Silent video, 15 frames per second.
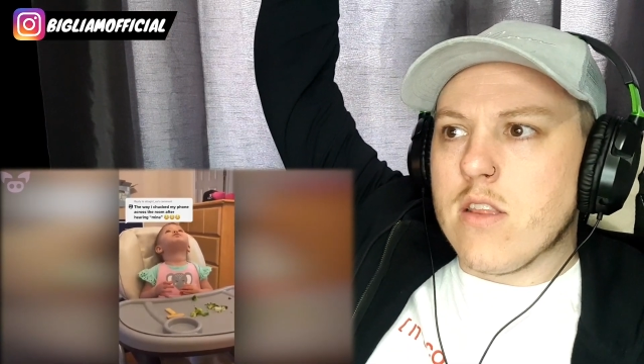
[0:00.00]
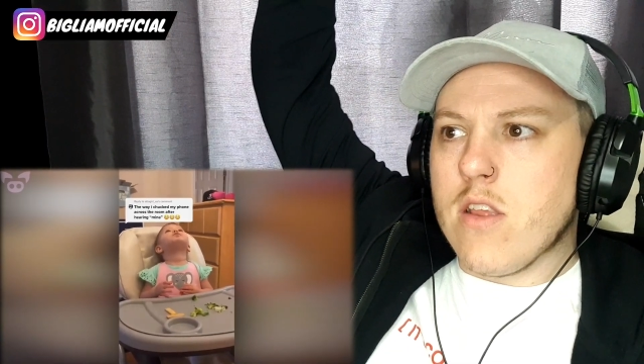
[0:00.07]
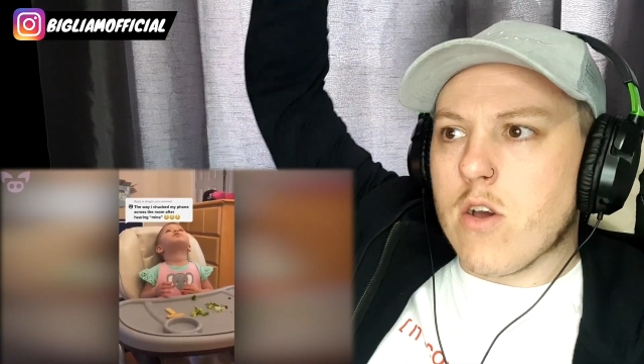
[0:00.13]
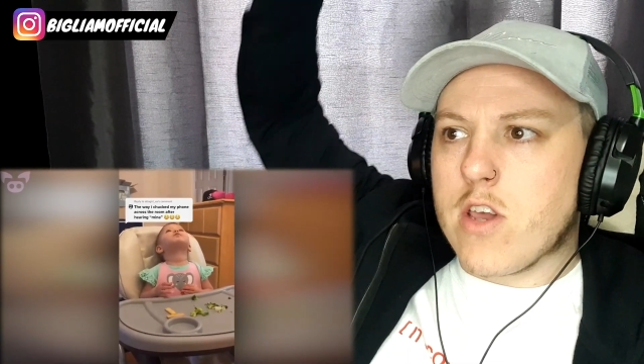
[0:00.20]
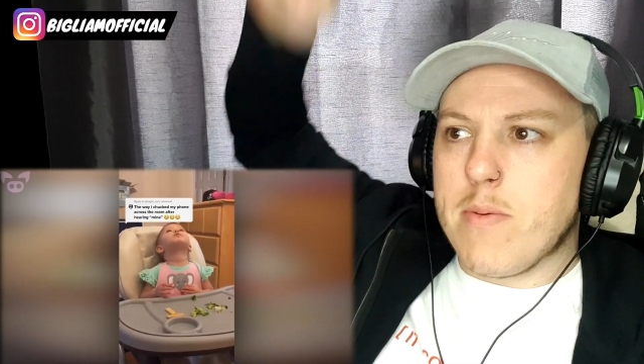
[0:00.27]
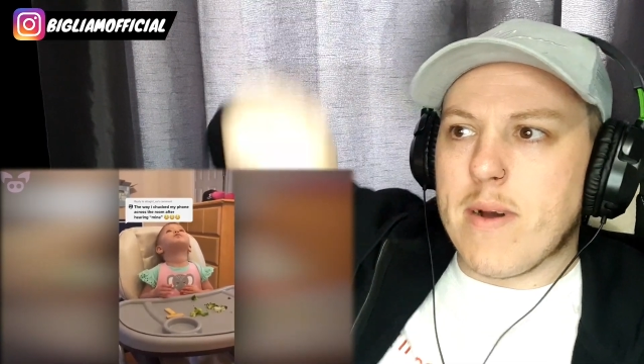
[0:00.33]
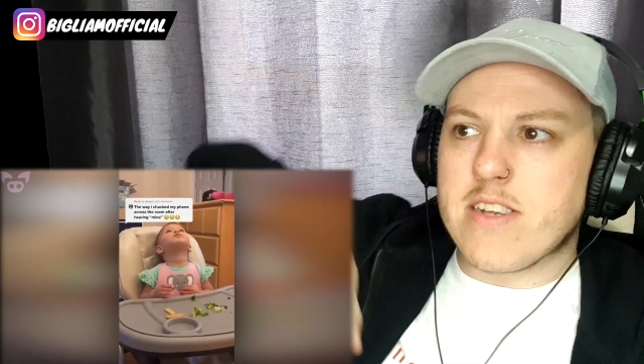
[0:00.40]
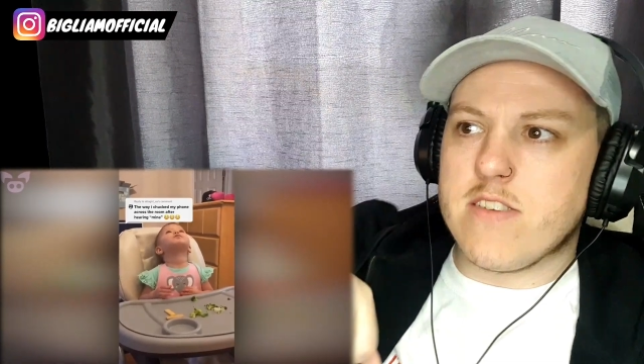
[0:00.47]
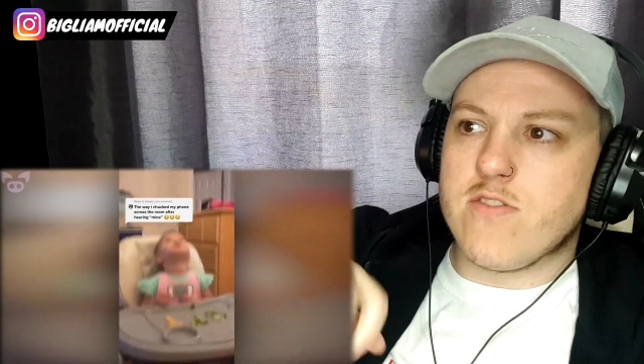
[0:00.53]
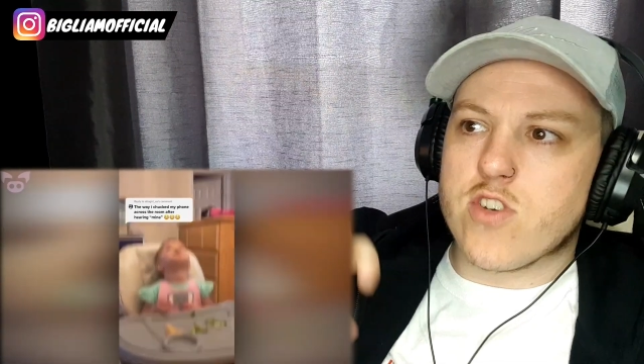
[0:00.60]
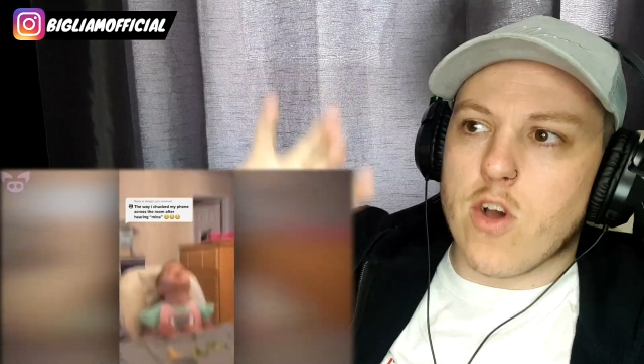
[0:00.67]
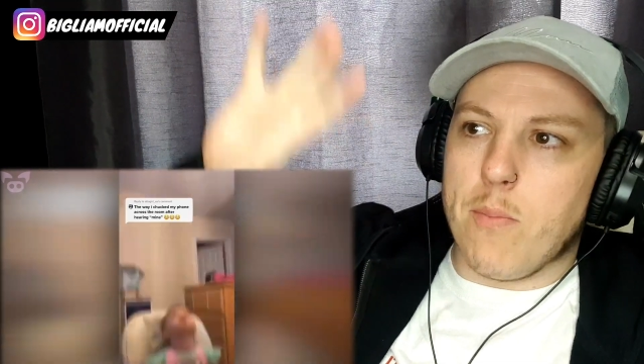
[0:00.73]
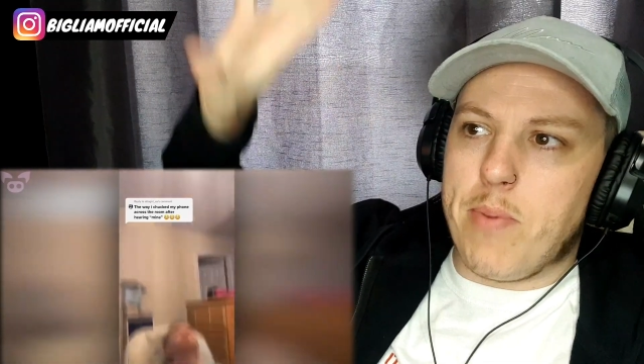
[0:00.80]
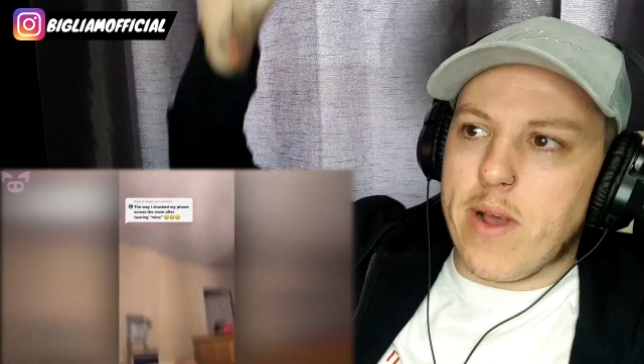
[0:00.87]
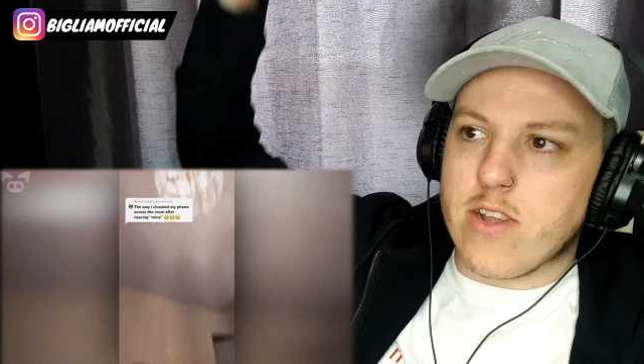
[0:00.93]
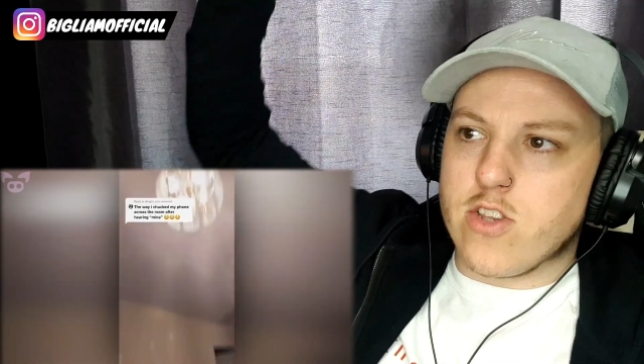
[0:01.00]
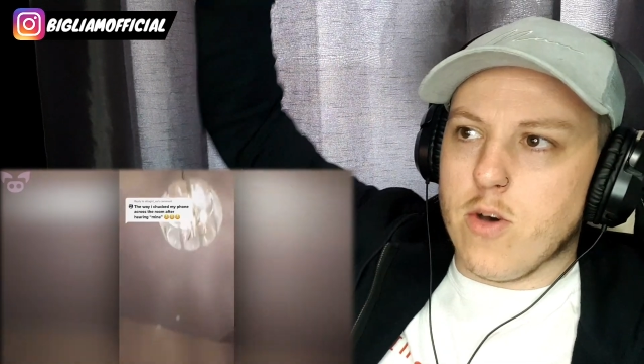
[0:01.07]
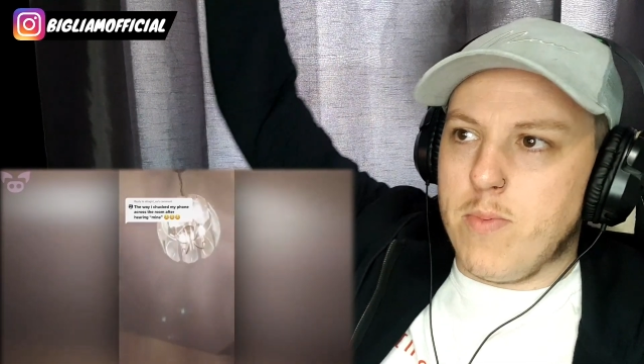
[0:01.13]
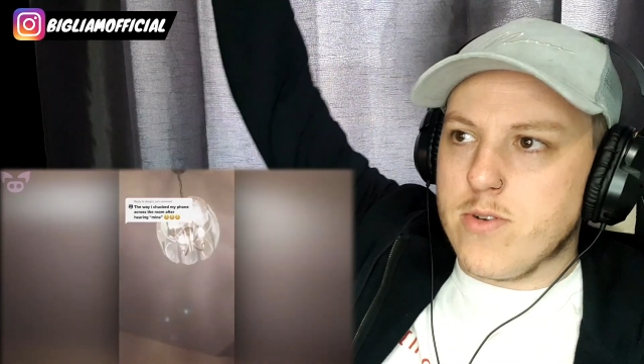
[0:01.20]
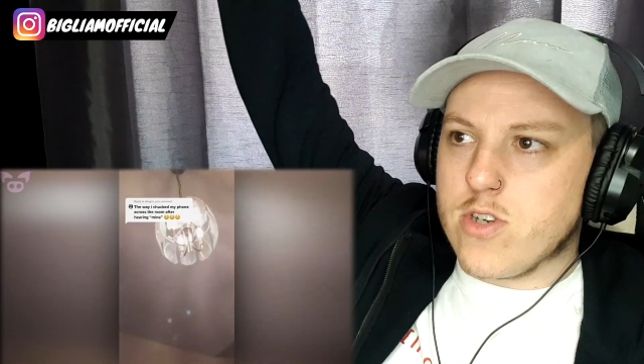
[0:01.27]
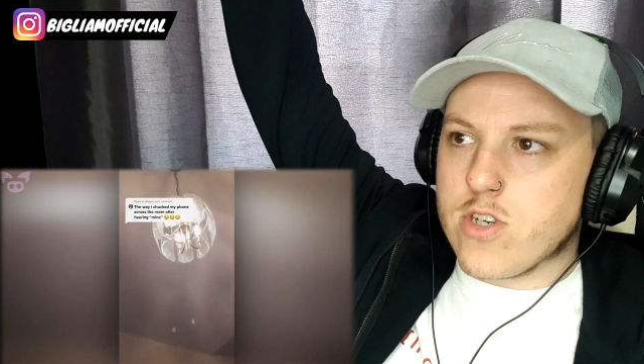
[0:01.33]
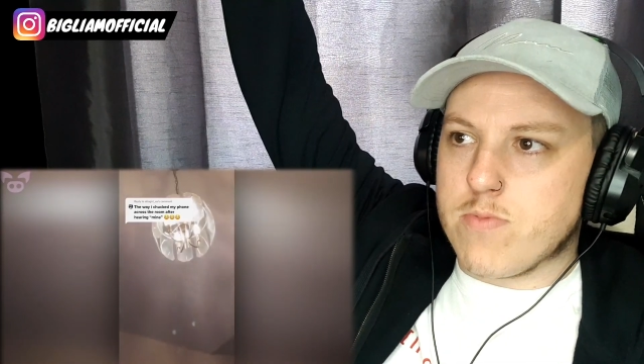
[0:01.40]
No, can you imagine if she got picked
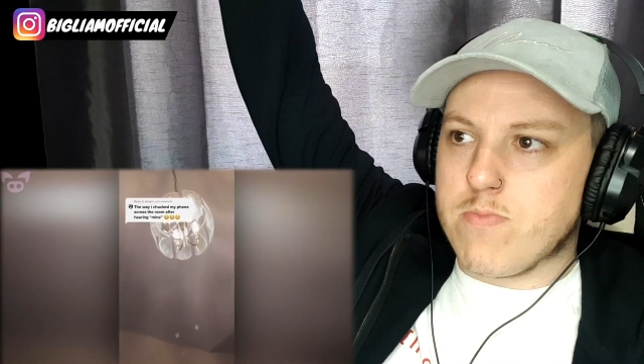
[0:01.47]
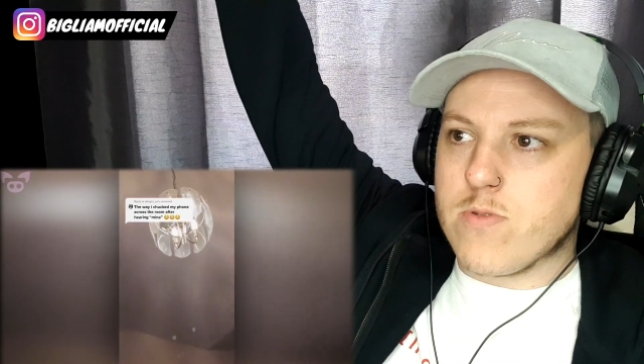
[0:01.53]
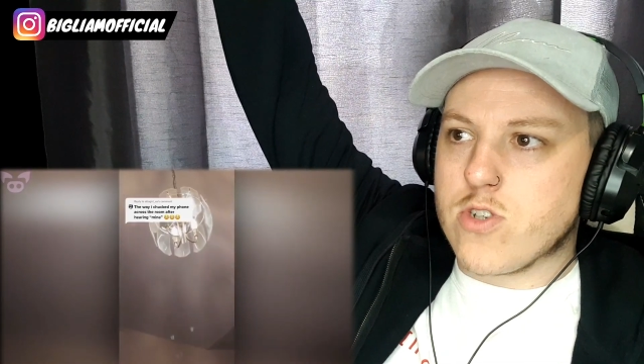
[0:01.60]
up and just